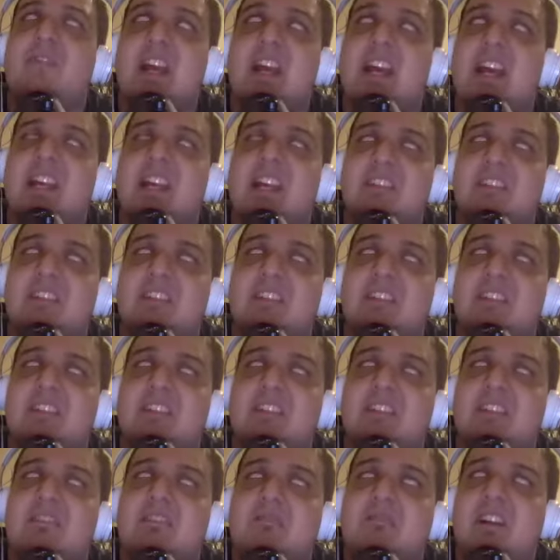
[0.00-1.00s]
and check your
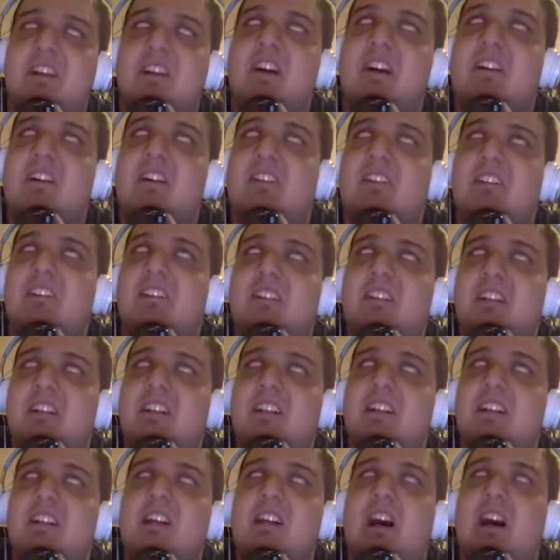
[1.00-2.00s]
hands. Well,
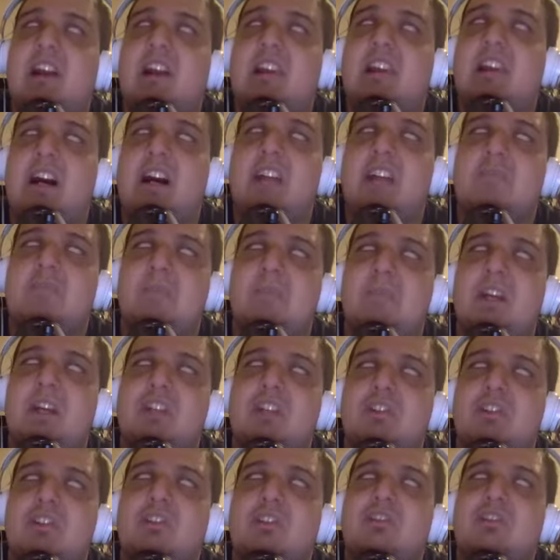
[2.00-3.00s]
a lot of
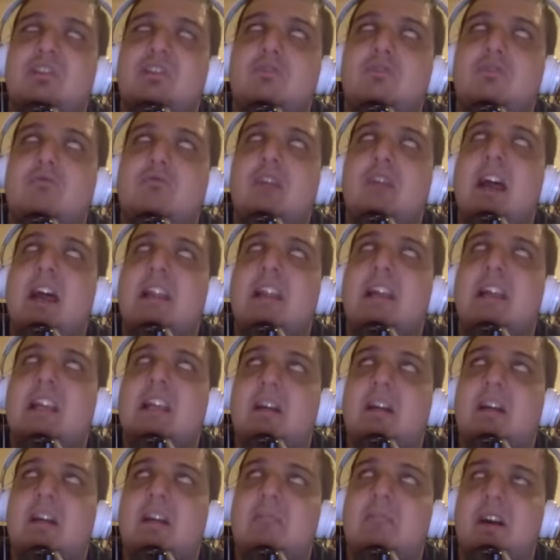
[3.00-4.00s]
pitchers sweat like
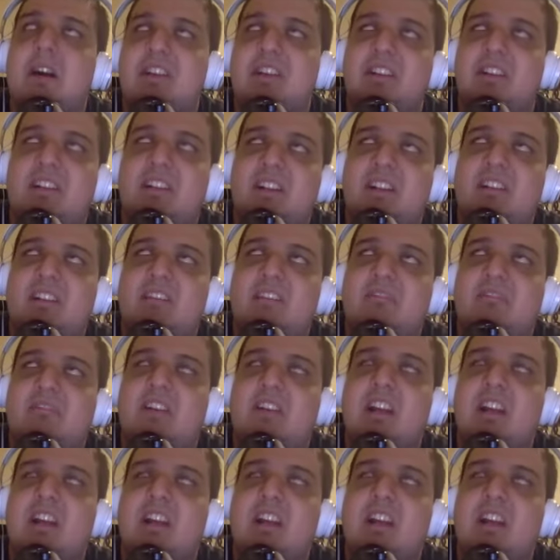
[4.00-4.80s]
a mother, right? And